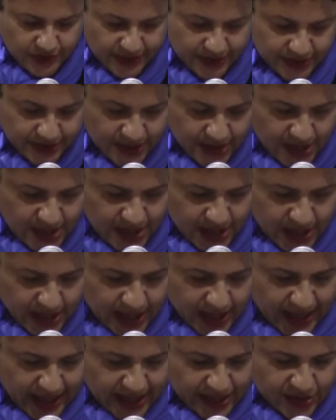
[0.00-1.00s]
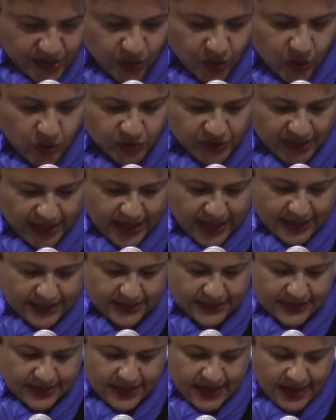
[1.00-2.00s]
and, uh, and hold
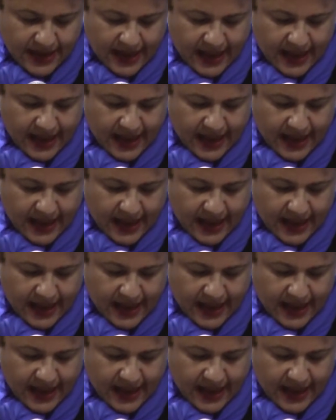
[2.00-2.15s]
hands.